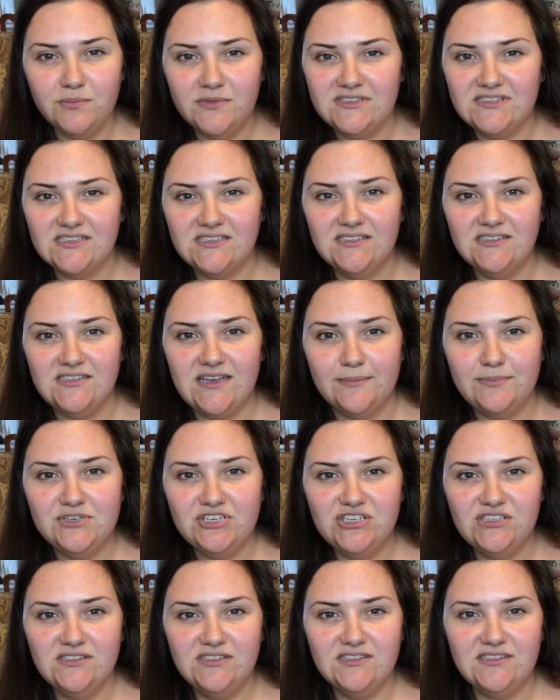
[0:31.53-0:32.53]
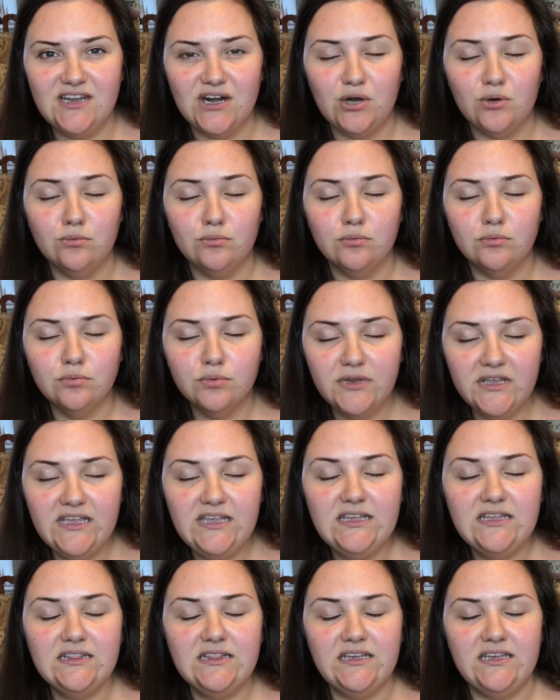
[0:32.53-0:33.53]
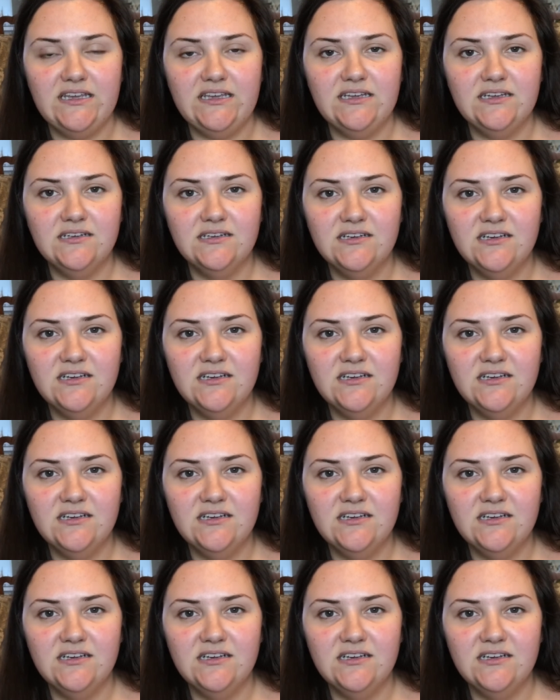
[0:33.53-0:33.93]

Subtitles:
misconceptions that are really